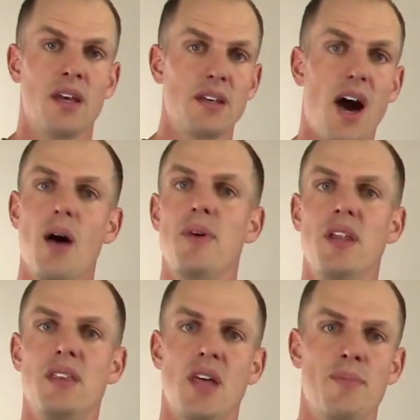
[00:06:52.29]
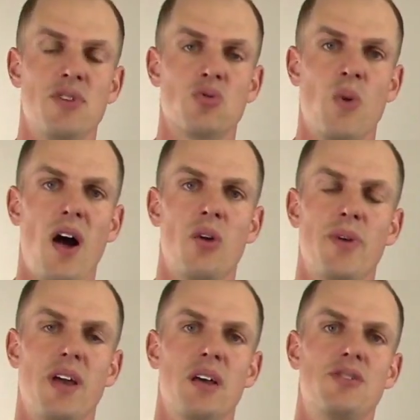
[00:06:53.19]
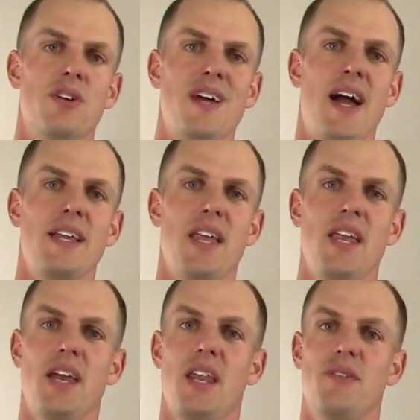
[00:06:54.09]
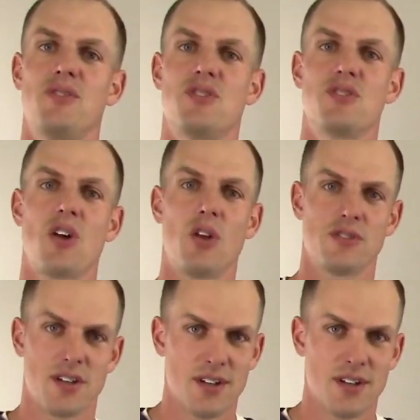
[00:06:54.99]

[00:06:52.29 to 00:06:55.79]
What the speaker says: common in them as well because they're not getting enough salt.